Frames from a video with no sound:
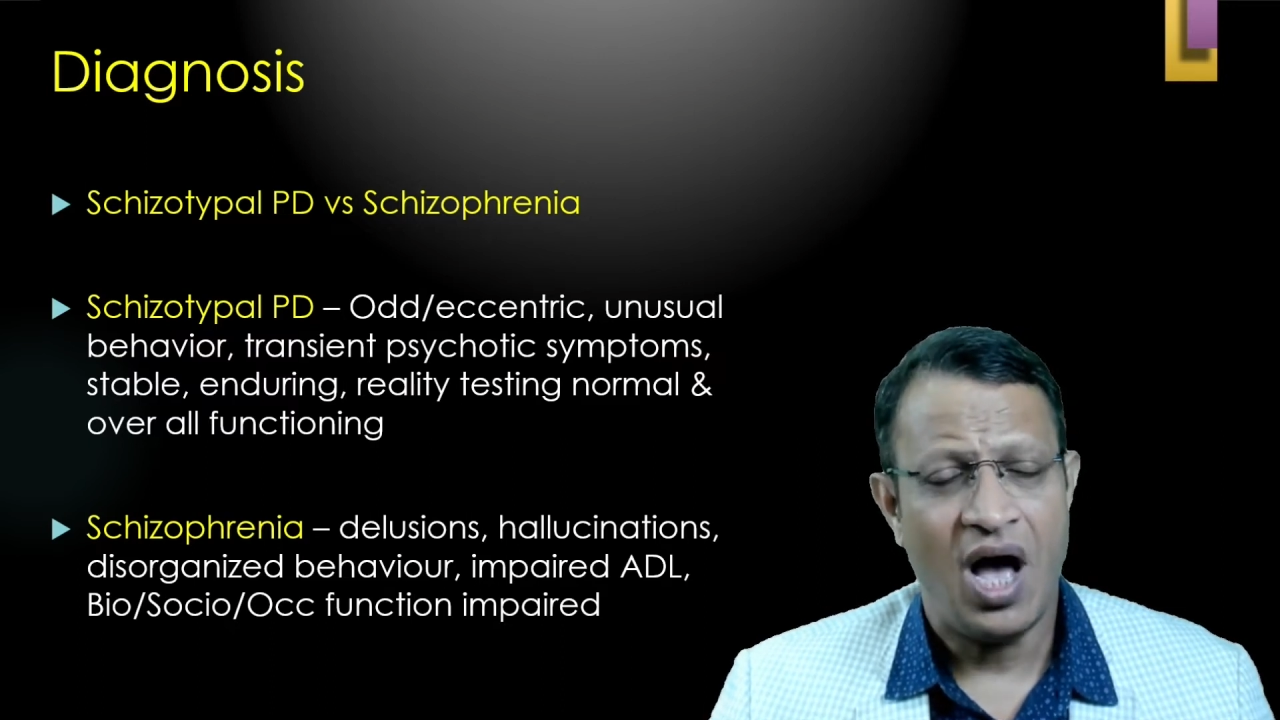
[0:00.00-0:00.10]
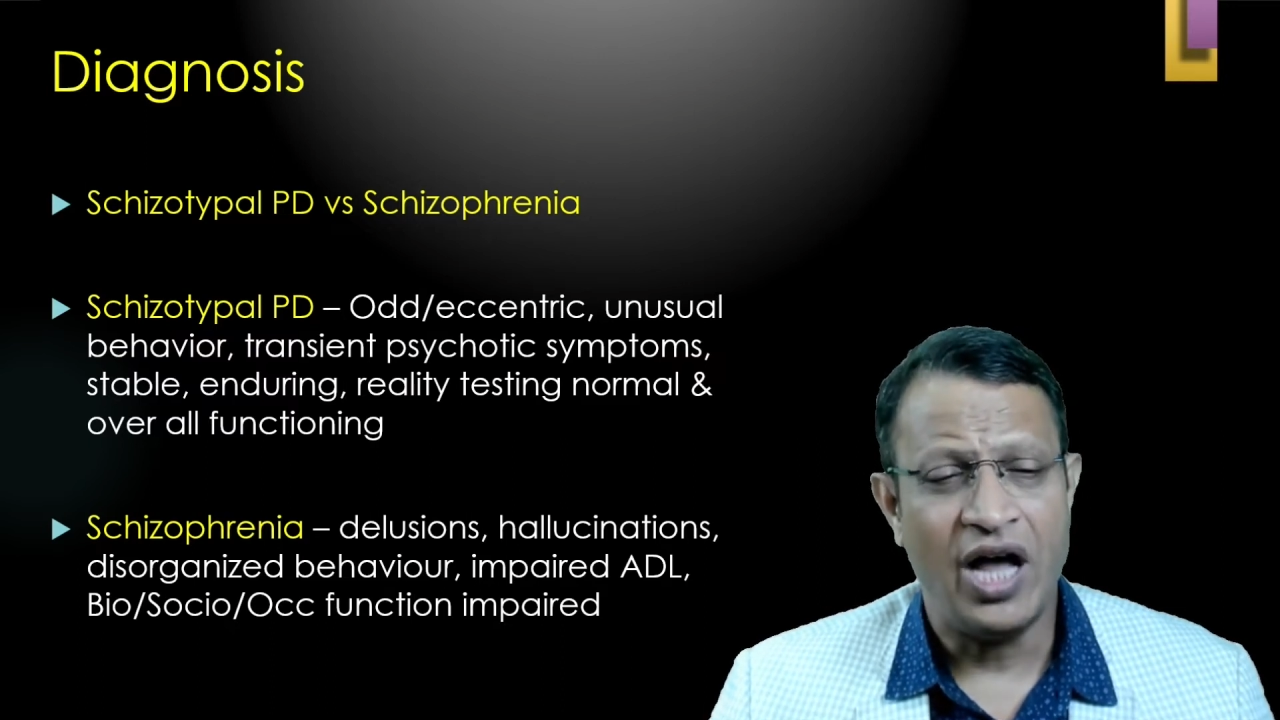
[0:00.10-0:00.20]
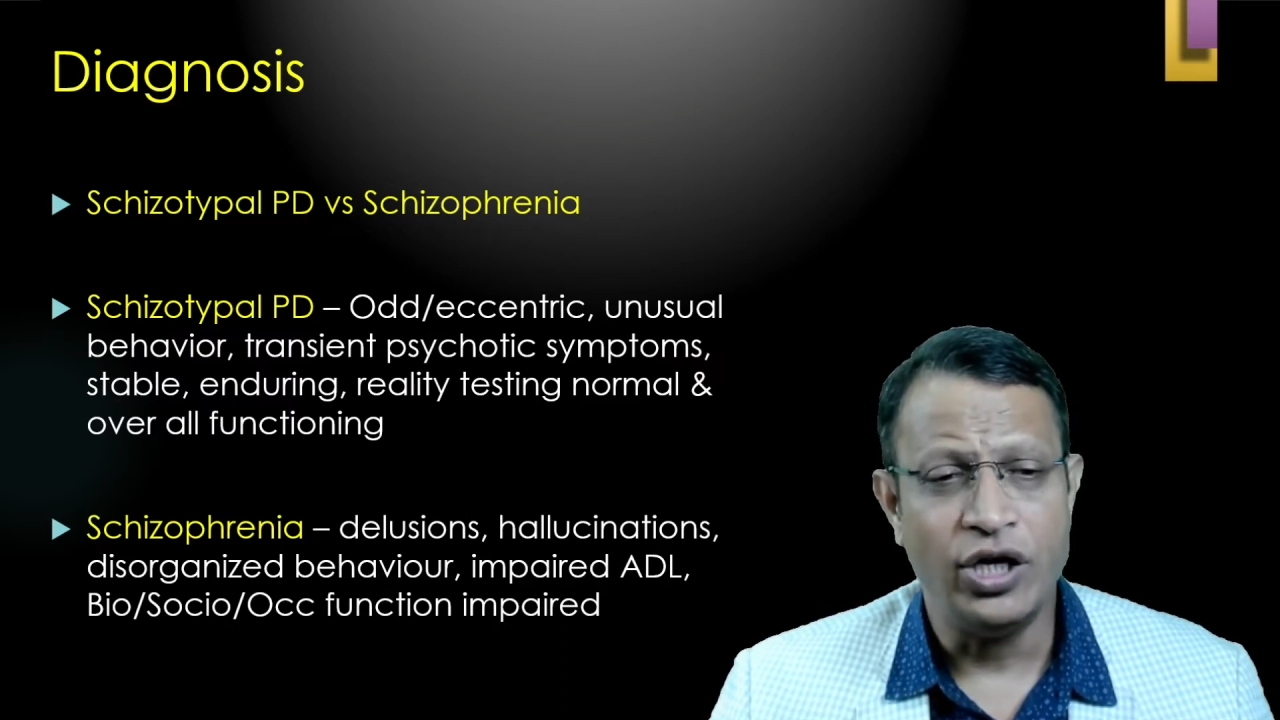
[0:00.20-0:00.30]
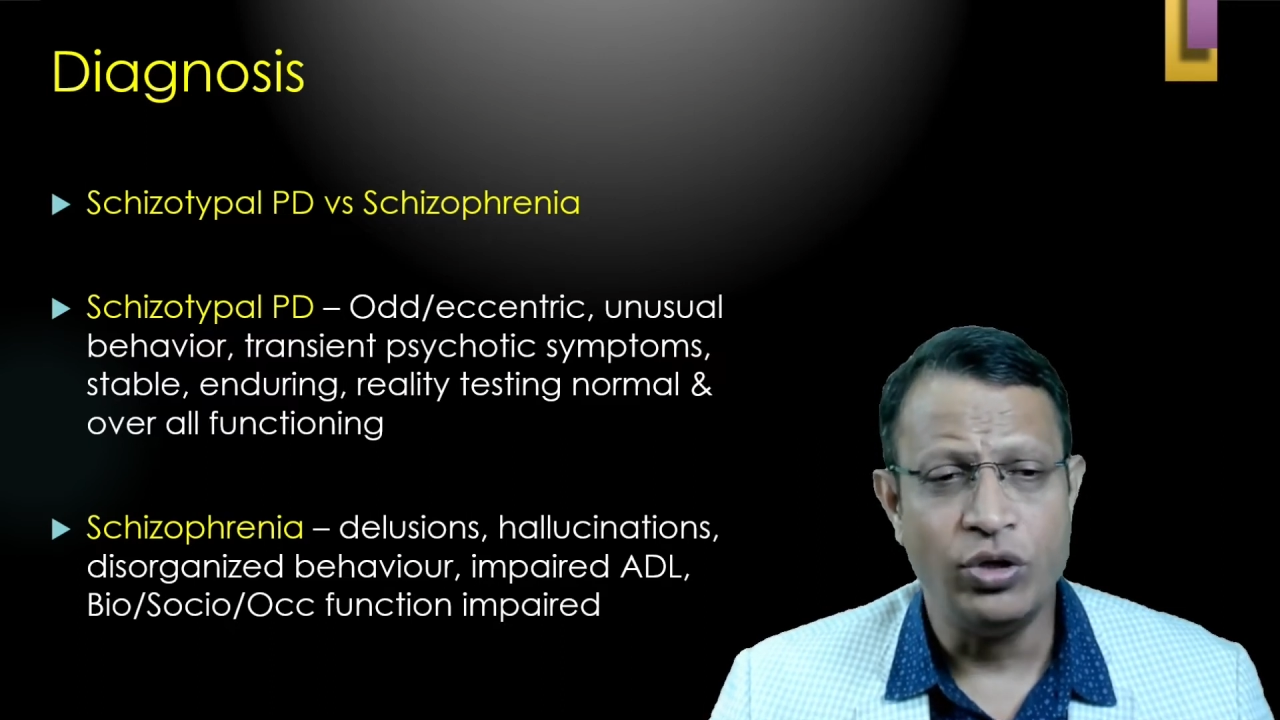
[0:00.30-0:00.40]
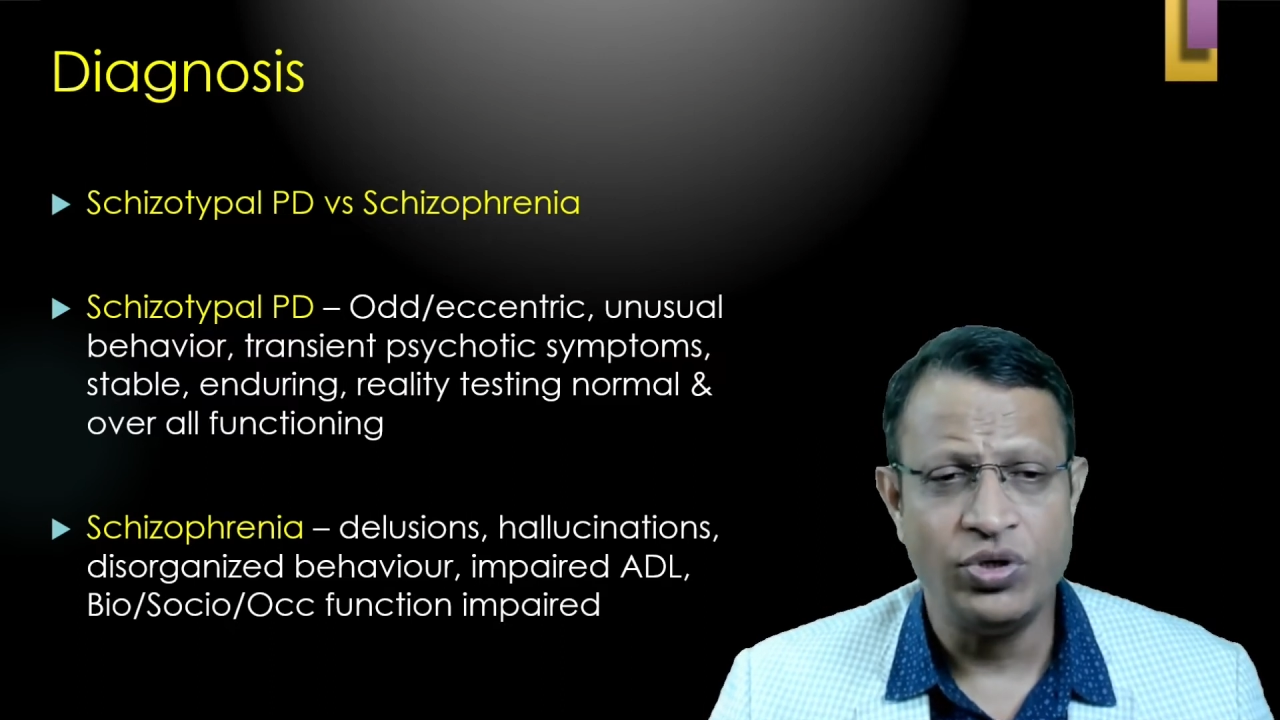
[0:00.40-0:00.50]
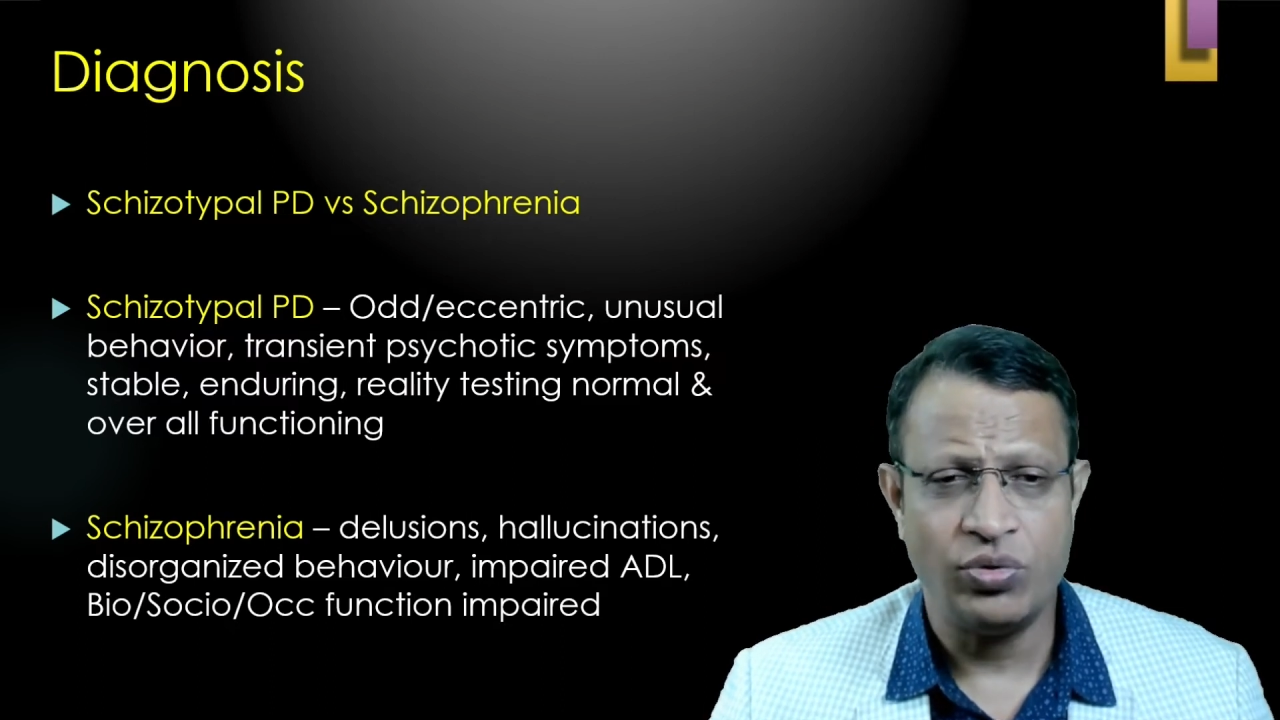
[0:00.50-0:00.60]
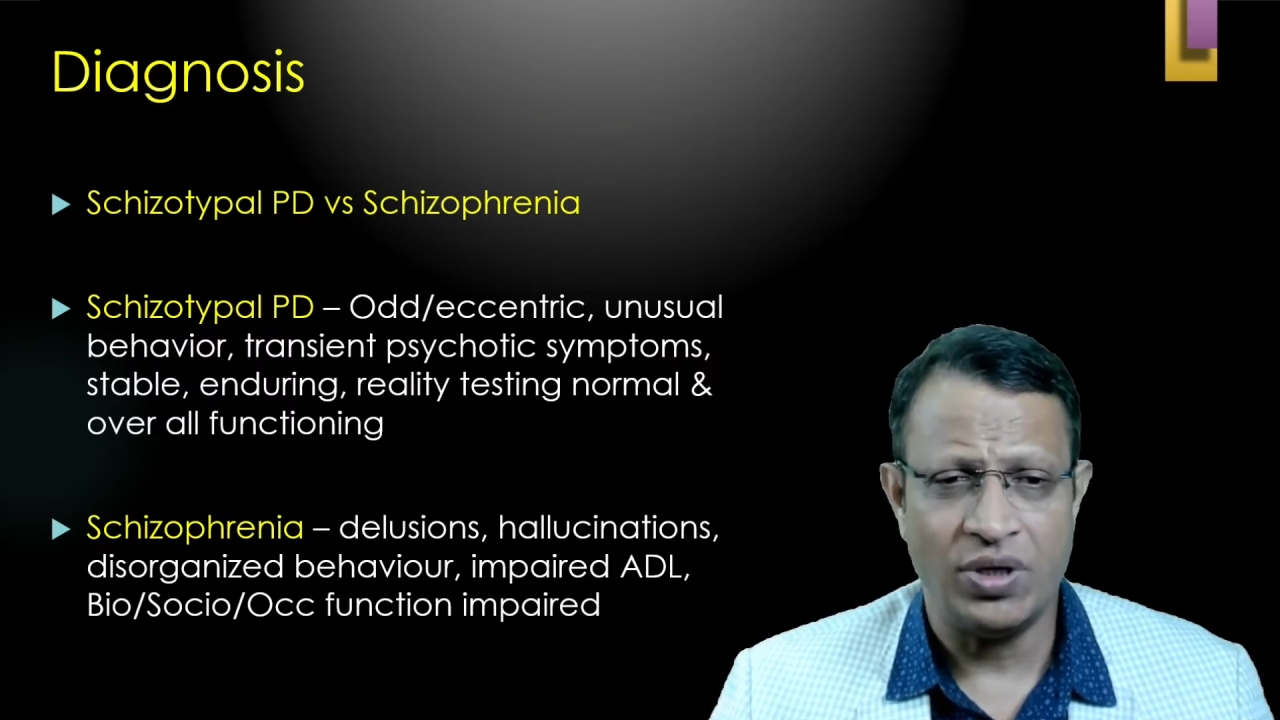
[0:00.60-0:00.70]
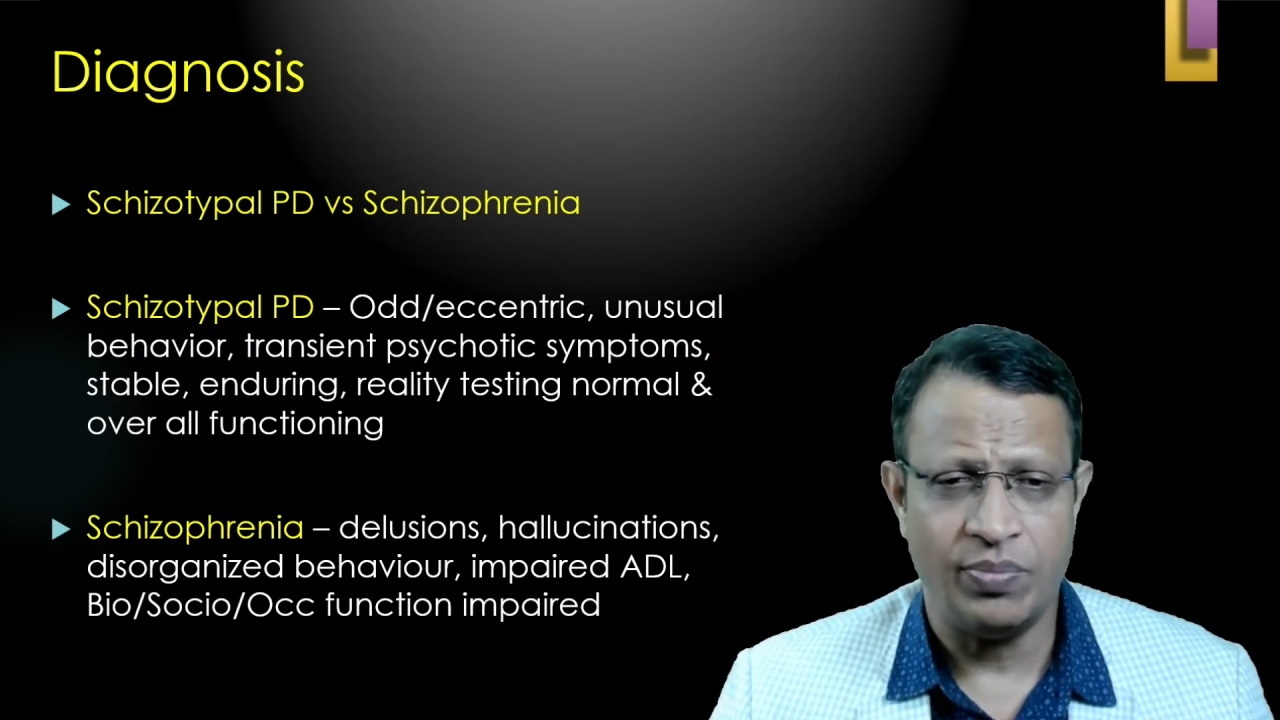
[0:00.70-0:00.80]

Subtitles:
unusual